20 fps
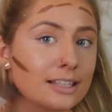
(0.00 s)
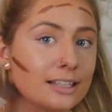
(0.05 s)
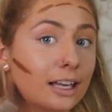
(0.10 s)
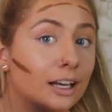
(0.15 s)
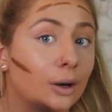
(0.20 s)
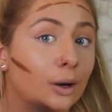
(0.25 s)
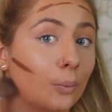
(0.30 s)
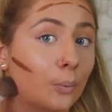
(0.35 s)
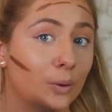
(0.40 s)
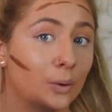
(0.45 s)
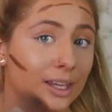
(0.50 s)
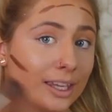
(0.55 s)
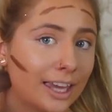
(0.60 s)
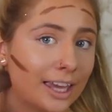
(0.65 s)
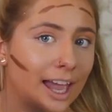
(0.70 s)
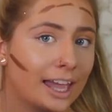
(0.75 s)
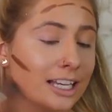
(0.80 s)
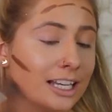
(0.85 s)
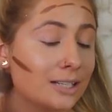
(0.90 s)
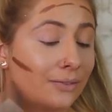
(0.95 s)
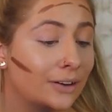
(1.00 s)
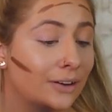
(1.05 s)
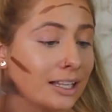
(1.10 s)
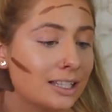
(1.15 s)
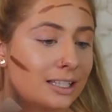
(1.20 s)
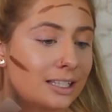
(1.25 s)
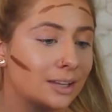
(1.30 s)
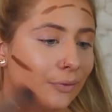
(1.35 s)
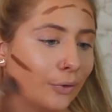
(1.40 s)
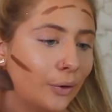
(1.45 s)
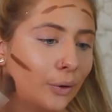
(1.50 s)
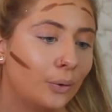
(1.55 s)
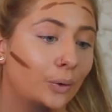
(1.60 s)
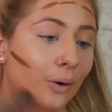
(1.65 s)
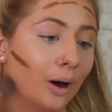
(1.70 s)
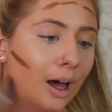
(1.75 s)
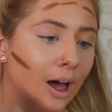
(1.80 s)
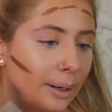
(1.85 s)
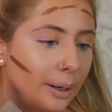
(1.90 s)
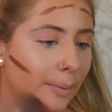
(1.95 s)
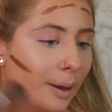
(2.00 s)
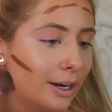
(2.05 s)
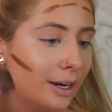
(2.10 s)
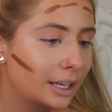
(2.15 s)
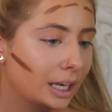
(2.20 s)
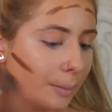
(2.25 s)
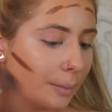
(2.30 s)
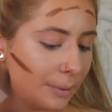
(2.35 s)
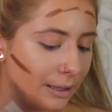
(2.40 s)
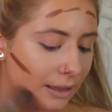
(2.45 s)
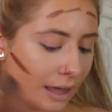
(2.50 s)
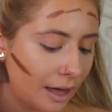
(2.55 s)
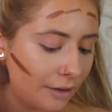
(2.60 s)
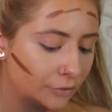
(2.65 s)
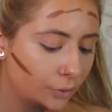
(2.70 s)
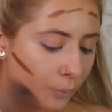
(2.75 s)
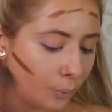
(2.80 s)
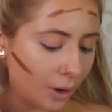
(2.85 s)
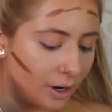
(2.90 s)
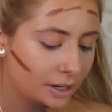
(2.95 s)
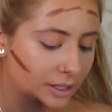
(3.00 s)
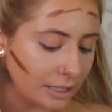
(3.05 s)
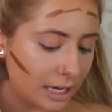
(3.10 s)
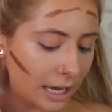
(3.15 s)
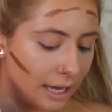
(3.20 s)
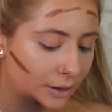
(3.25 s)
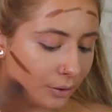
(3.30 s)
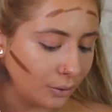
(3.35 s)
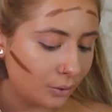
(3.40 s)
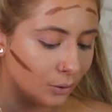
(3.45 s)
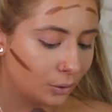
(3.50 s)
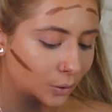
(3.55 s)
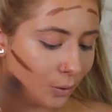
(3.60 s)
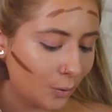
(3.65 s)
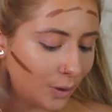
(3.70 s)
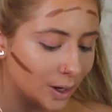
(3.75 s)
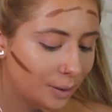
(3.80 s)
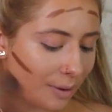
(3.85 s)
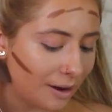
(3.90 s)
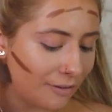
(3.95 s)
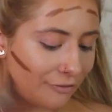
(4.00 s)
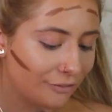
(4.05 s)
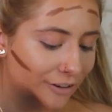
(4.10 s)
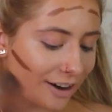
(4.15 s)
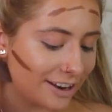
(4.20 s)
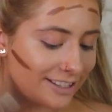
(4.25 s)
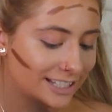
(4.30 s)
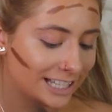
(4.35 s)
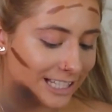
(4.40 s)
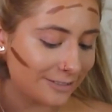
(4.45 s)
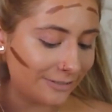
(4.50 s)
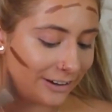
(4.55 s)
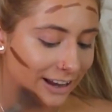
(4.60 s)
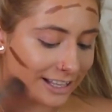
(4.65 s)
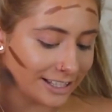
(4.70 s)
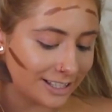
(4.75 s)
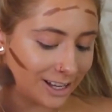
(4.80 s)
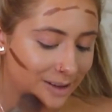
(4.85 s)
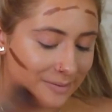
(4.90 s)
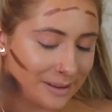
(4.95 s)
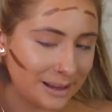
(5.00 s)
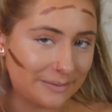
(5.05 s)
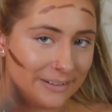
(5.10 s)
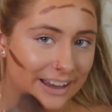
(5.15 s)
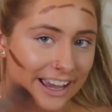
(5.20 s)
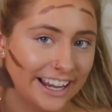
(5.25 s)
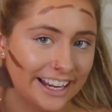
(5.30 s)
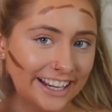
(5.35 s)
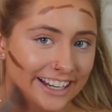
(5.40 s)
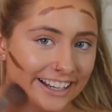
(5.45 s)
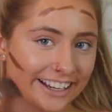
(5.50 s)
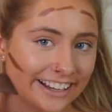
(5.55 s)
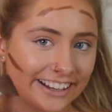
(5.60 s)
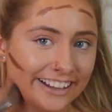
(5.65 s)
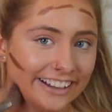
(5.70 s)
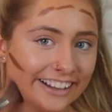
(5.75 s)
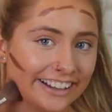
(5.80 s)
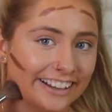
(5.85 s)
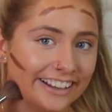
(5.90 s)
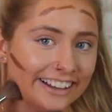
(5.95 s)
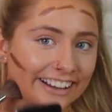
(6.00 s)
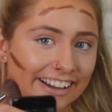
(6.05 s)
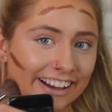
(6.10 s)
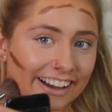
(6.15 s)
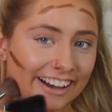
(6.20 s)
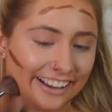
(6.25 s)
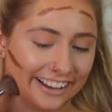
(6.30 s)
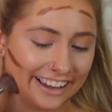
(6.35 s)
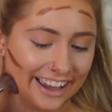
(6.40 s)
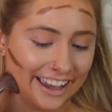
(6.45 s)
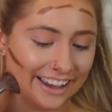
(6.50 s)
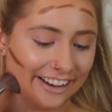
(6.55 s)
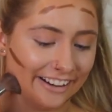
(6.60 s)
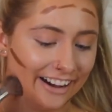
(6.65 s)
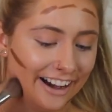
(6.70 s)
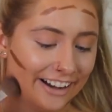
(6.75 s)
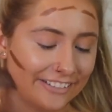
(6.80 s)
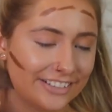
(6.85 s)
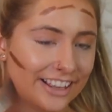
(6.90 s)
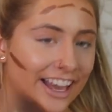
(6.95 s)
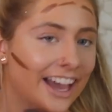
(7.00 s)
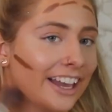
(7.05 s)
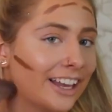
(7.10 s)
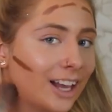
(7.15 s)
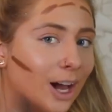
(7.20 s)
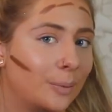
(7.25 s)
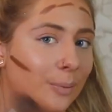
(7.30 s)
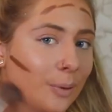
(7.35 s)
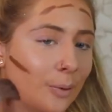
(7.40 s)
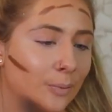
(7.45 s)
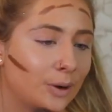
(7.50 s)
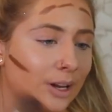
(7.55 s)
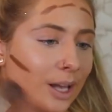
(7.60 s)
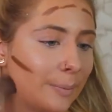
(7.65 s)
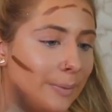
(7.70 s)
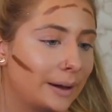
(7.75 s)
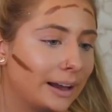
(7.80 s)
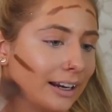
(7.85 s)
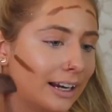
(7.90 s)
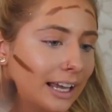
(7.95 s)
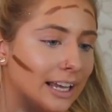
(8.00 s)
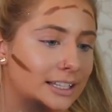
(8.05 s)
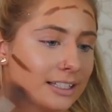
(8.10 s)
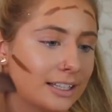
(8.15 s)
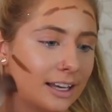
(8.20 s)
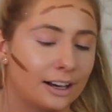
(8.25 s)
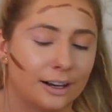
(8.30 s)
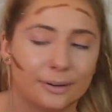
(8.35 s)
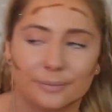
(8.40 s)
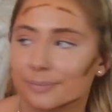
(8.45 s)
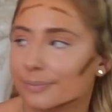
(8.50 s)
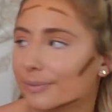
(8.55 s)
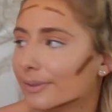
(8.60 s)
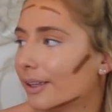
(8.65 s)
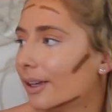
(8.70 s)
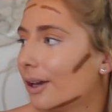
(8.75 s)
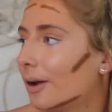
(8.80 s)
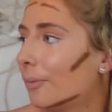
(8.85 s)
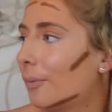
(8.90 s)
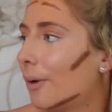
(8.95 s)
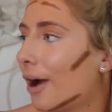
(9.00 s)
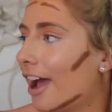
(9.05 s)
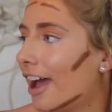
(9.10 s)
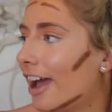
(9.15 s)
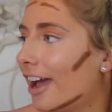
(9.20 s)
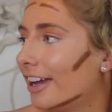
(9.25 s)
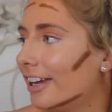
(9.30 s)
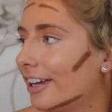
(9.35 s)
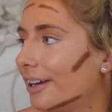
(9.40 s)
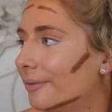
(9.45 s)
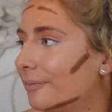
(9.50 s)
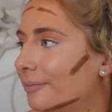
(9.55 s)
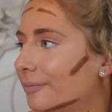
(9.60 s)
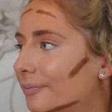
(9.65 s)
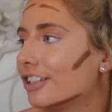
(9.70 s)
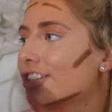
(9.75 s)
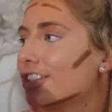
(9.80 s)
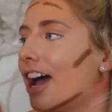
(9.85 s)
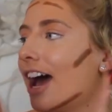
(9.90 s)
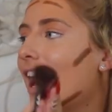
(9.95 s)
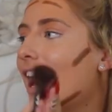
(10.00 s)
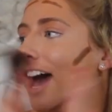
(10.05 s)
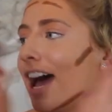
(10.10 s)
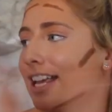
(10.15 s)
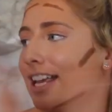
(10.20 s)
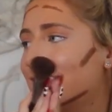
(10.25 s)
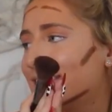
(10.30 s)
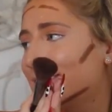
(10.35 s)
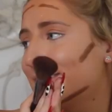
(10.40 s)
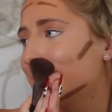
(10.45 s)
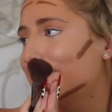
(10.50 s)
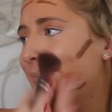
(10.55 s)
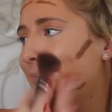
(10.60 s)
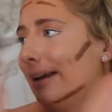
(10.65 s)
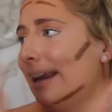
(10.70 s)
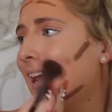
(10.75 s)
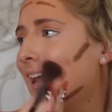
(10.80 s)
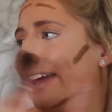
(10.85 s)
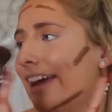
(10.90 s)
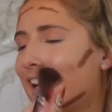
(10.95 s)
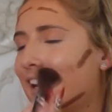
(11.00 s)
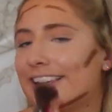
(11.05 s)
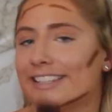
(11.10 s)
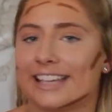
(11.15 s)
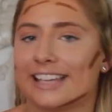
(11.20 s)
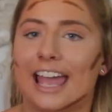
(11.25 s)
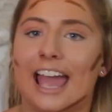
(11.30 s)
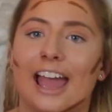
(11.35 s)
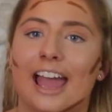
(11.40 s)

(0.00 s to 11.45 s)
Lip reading: It's like a weekend festival, but I'm only gonna be there for one day. Oh, one of my friends is FaceTiming me. Okay, I'll have to hang up and ring her back later. Wait, Jazz, please.